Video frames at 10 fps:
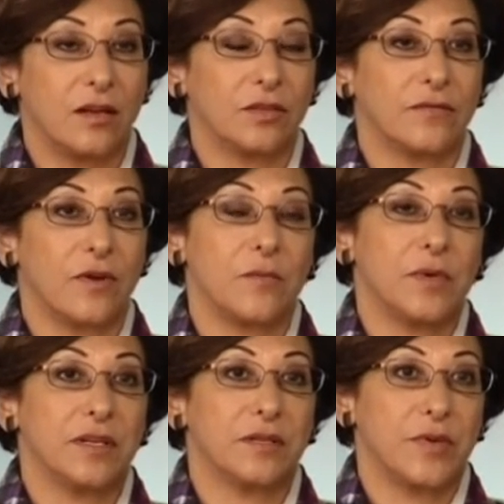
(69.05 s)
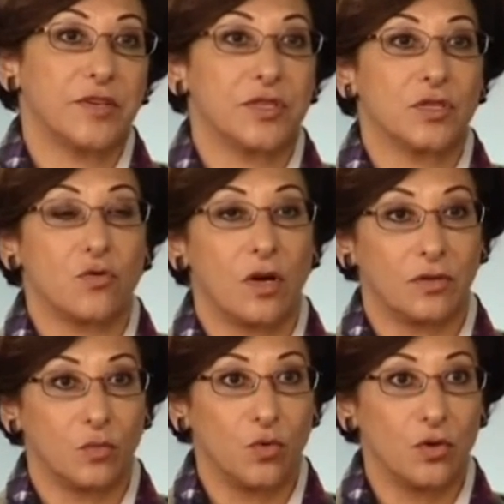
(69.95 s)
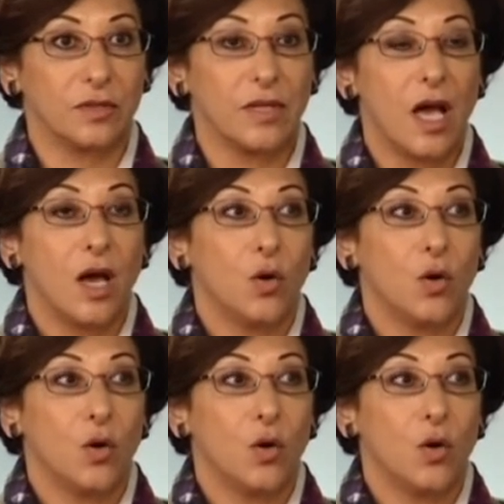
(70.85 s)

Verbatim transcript: a lot of Armenian patients throughout the world